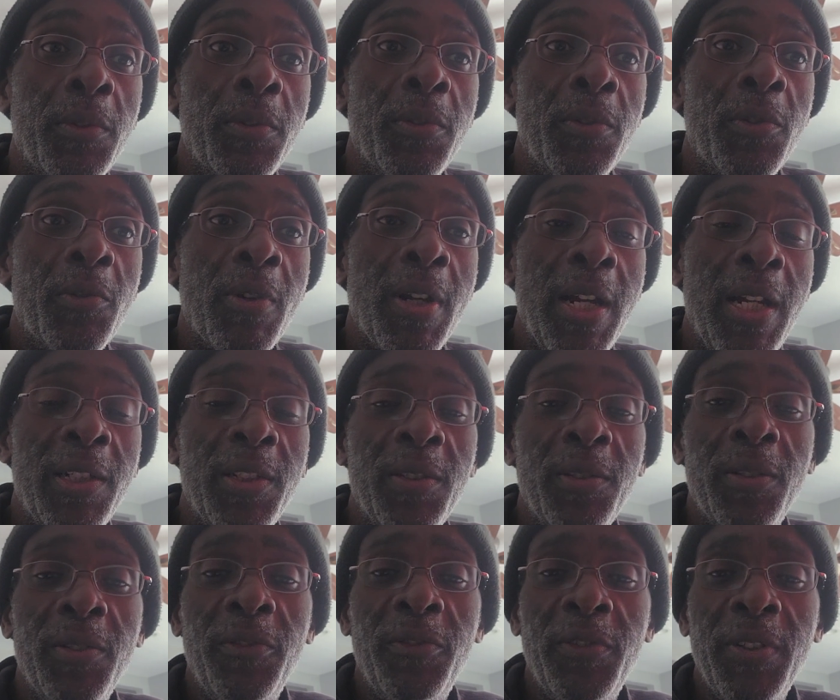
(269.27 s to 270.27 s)
trying to
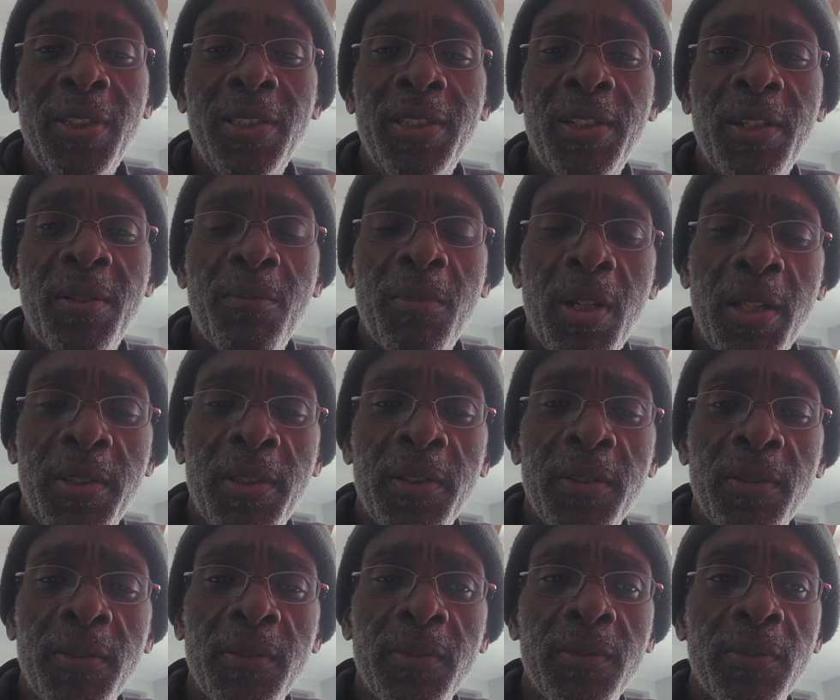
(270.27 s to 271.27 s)
defend his mother
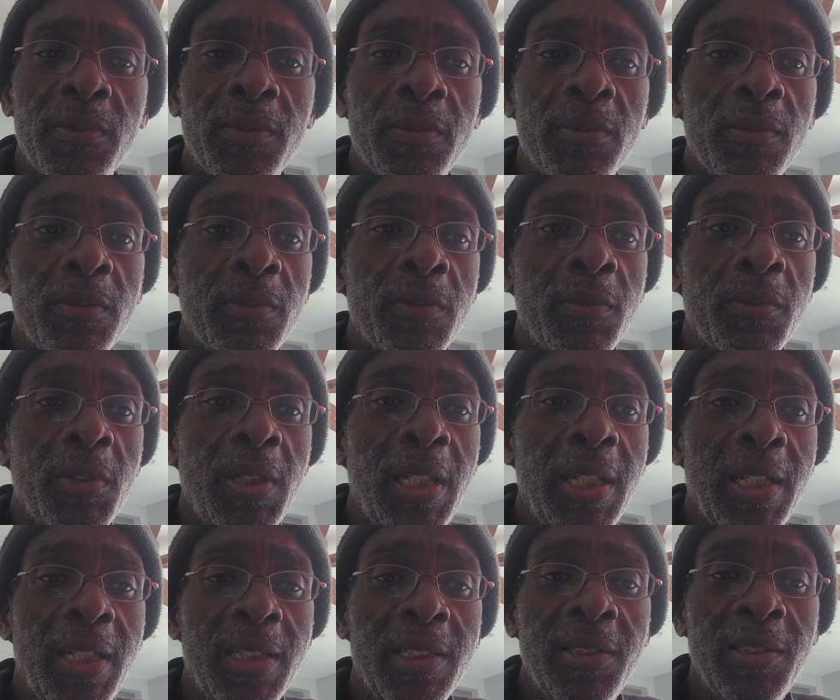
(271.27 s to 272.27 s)

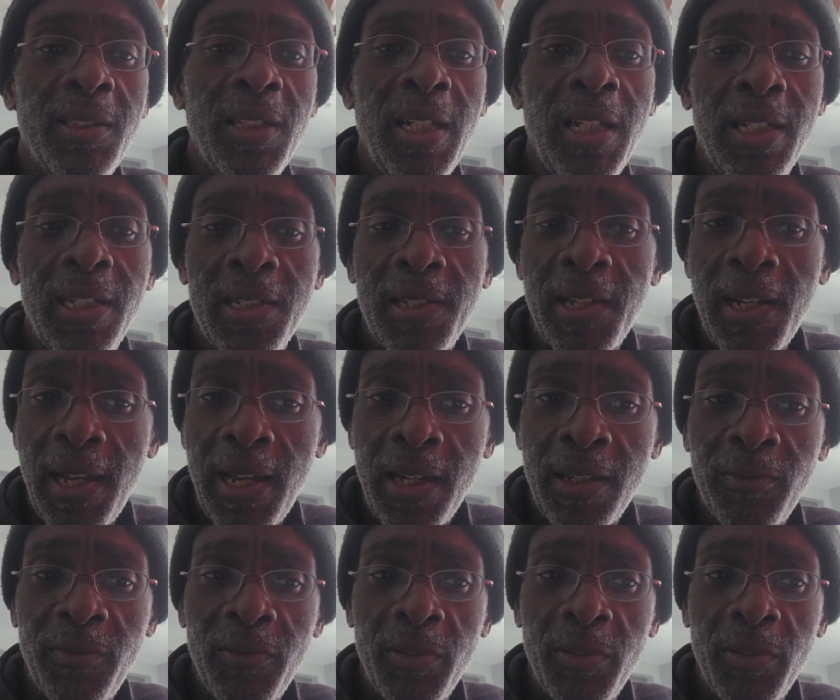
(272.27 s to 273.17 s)
against an attack